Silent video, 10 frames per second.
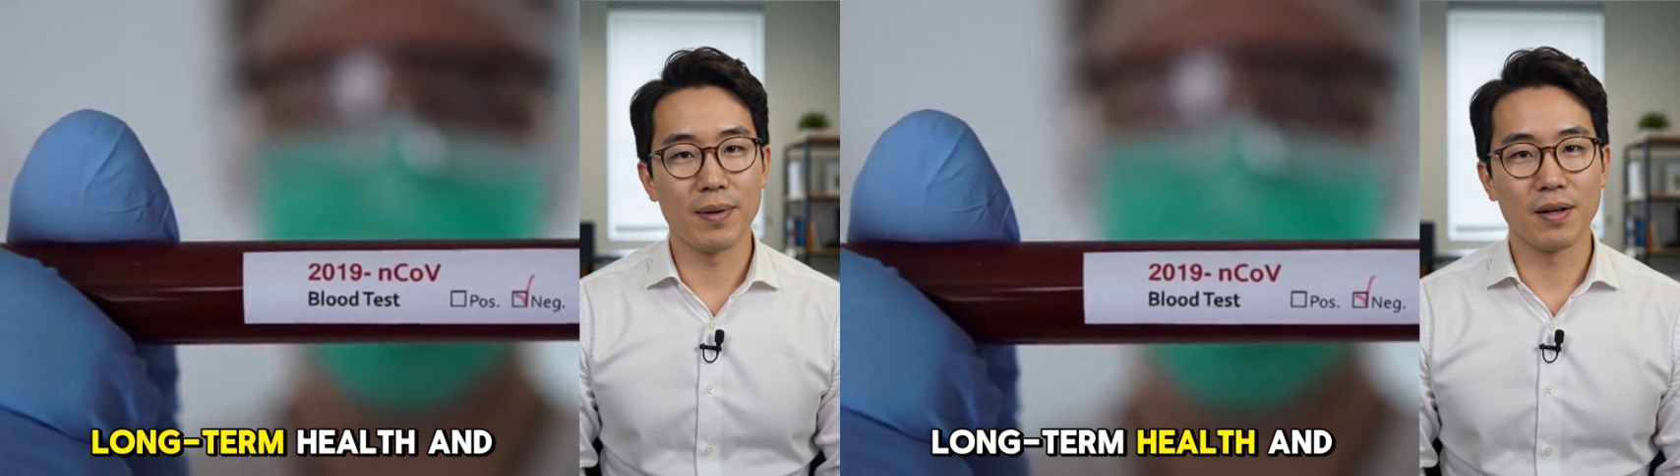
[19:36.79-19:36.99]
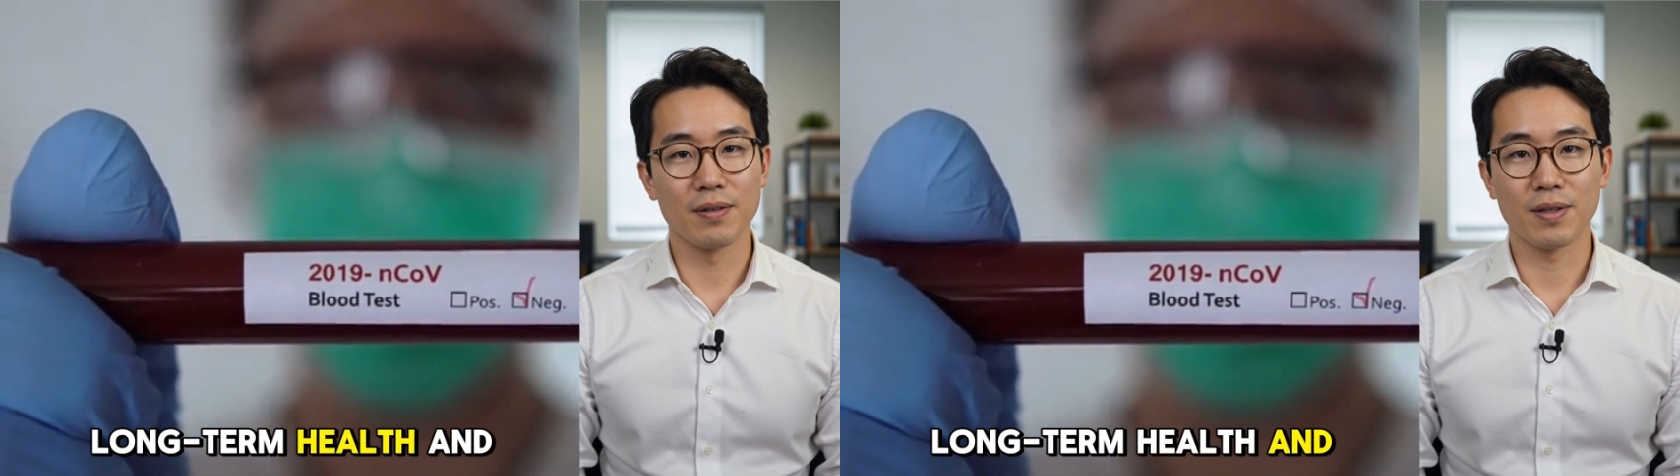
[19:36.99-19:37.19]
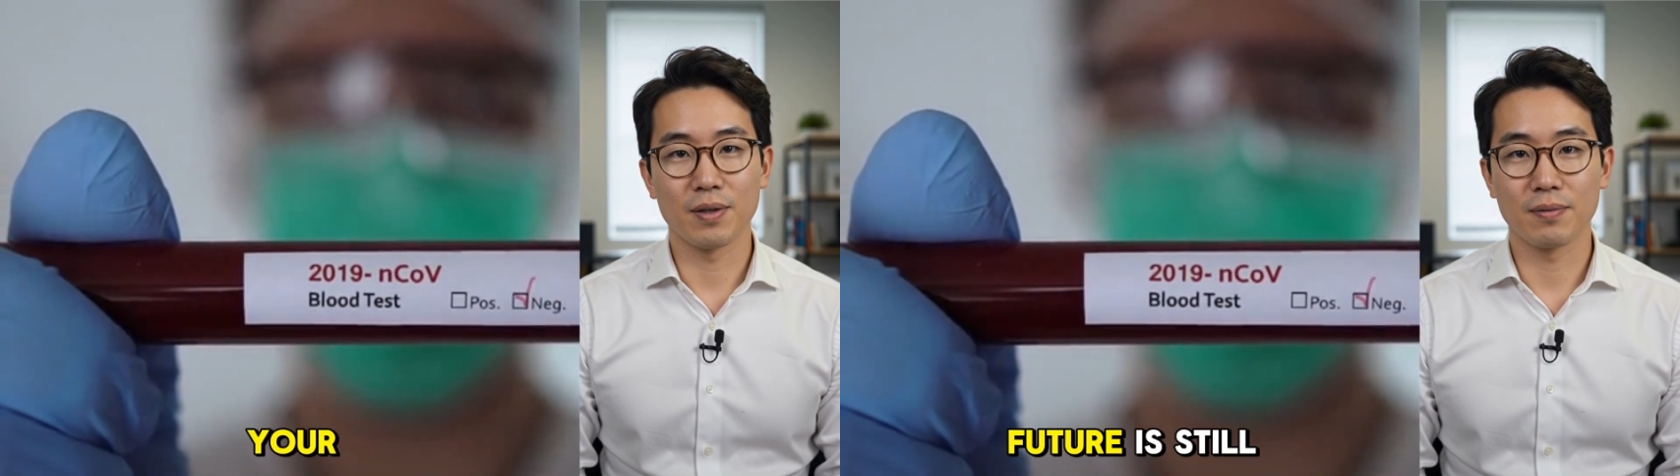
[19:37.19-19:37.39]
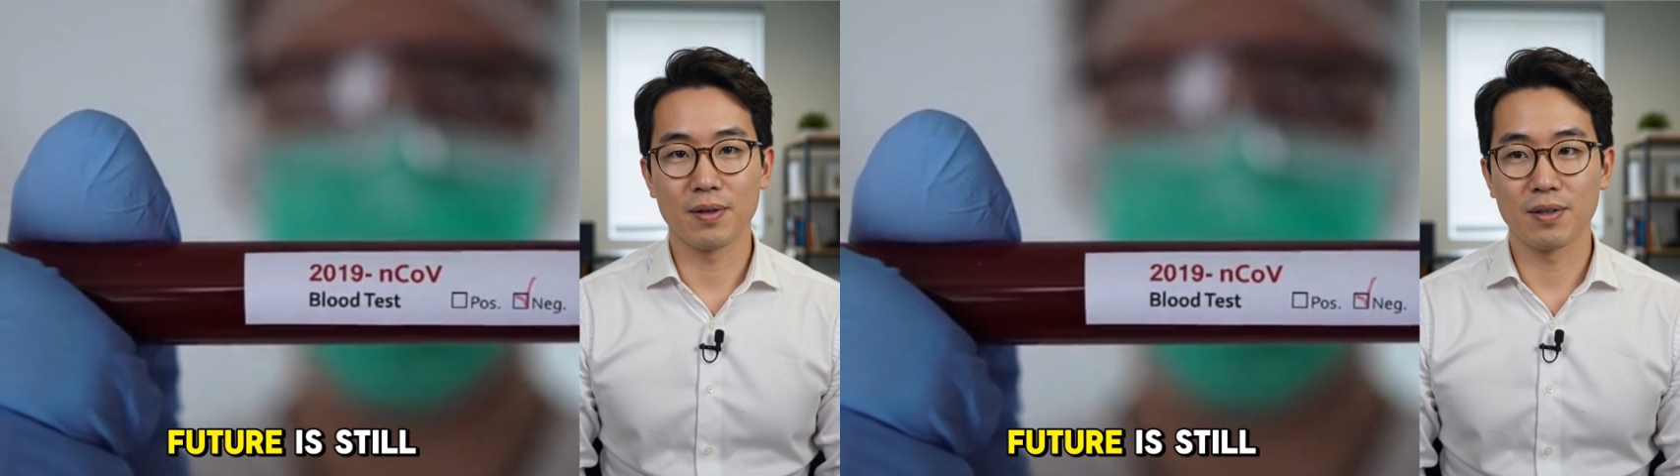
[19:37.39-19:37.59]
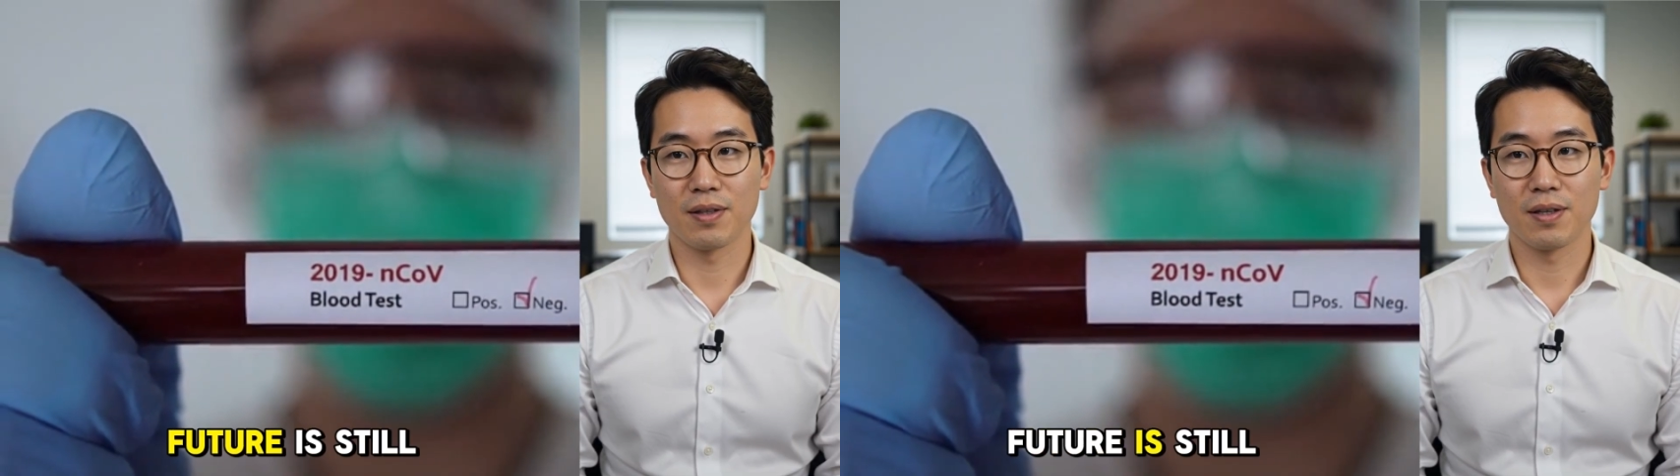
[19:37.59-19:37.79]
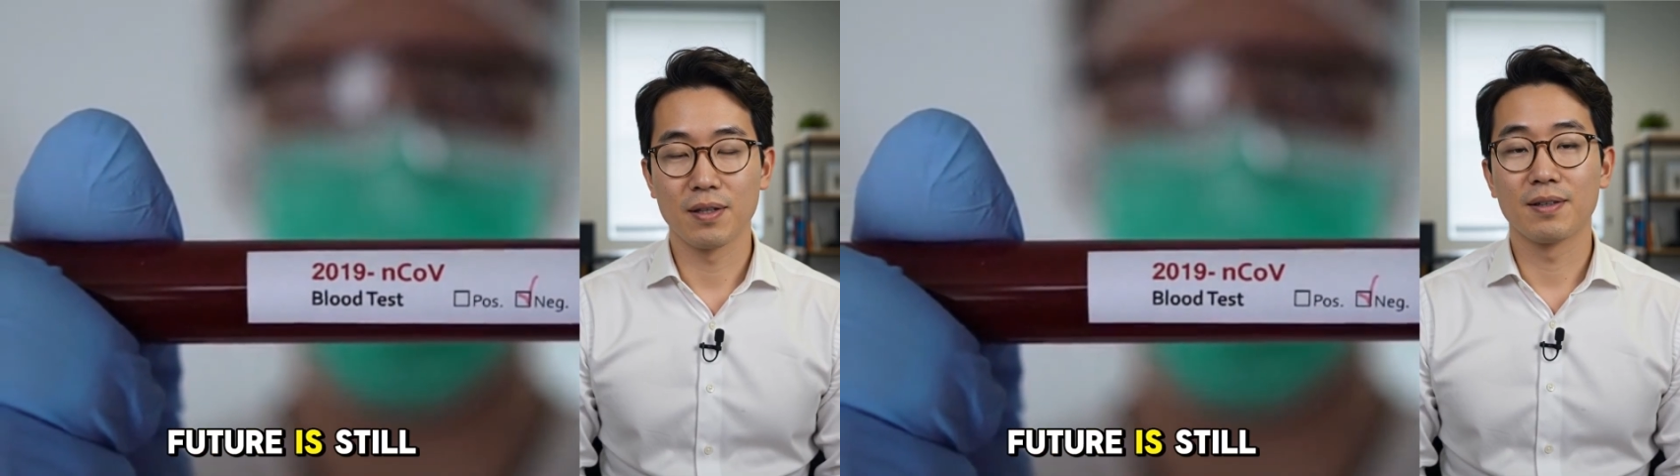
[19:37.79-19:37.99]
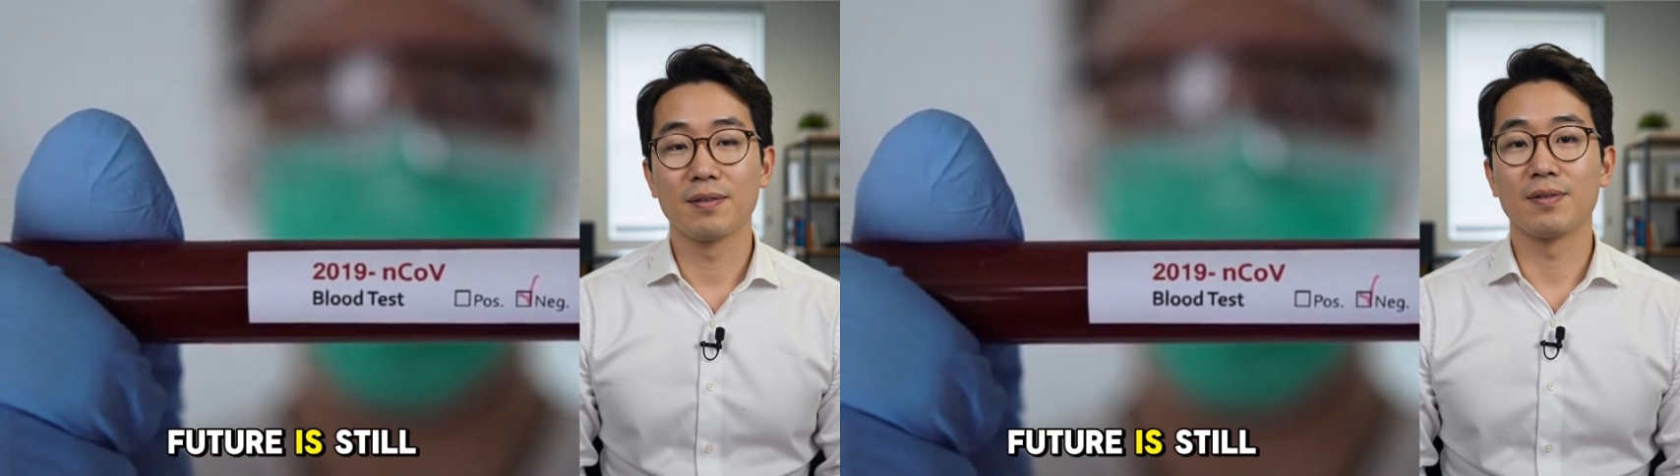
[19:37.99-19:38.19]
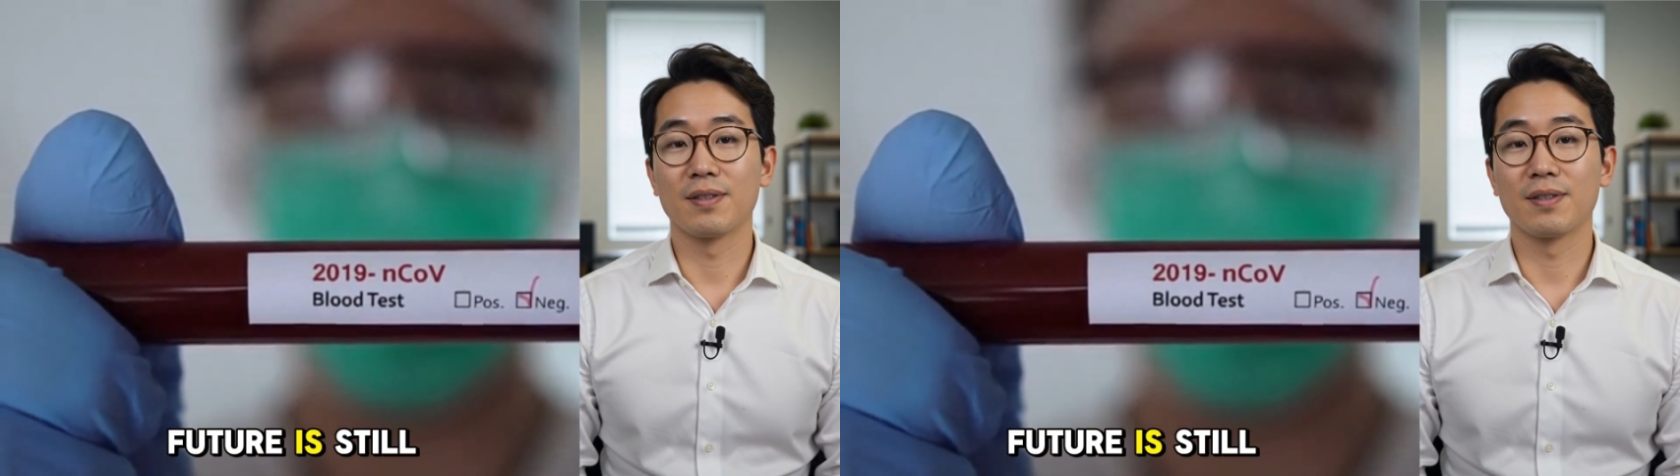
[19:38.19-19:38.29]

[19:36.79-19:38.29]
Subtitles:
health and your future is